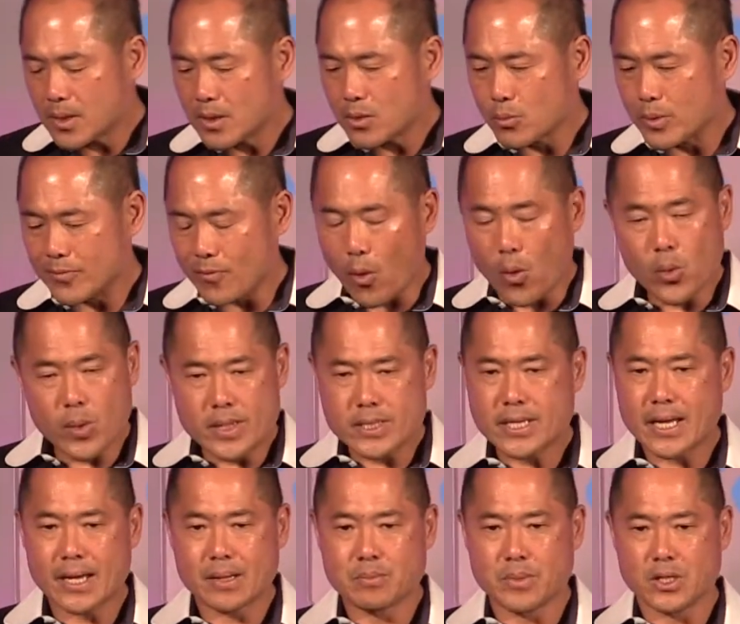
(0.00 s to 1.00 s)
we've
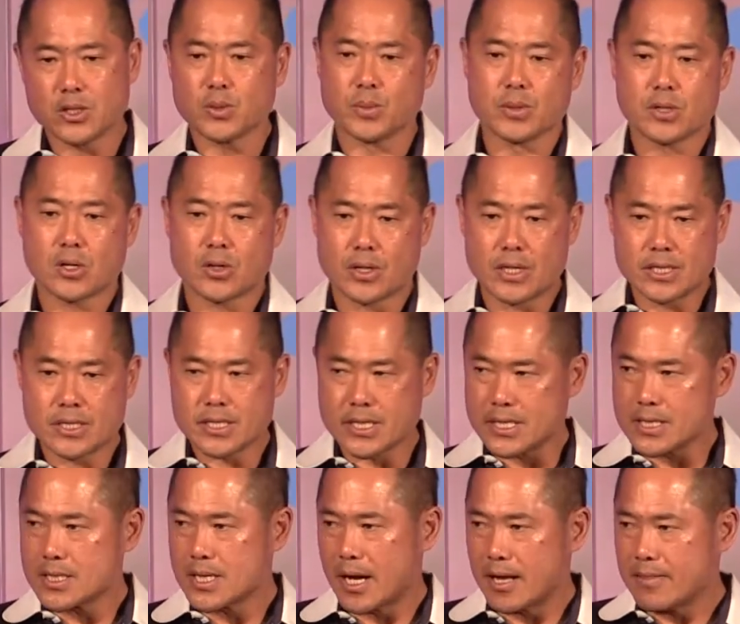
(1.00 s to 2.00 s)
always had multiple currencies.